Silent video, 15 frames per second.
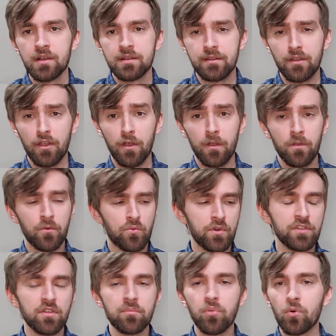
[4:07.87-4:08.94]
The
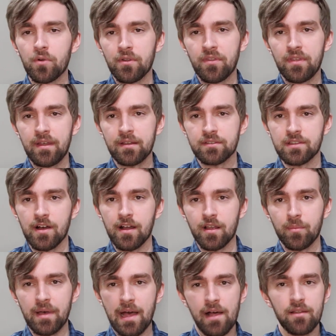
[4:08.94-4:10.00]
real important thing to talk
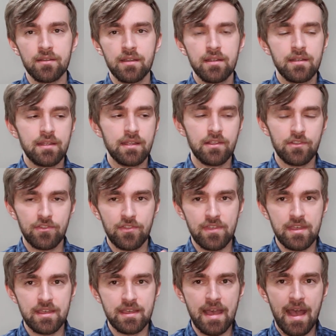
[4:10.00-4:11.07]
about is
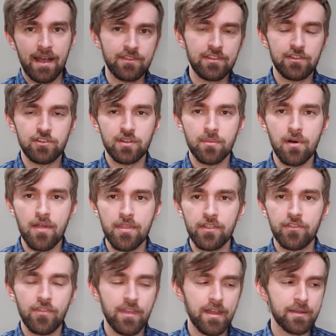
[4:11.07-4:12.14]
the gas system on
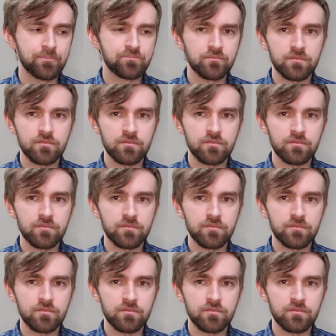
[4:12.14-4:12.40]
this thing.